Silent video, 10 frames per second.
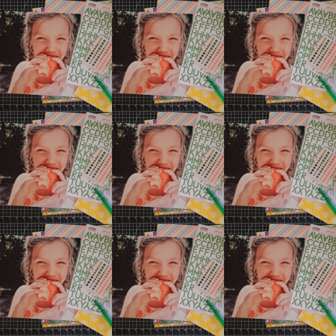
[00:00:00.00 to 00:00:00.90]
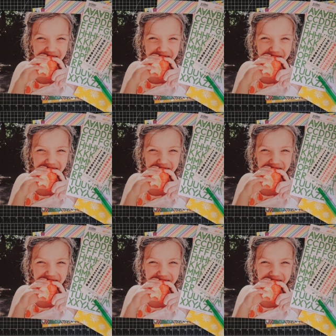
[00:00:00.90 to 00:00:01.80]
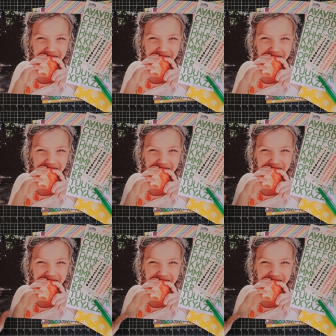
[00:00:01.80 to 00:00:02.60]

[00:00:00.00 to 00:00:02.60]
time that we are in right now. So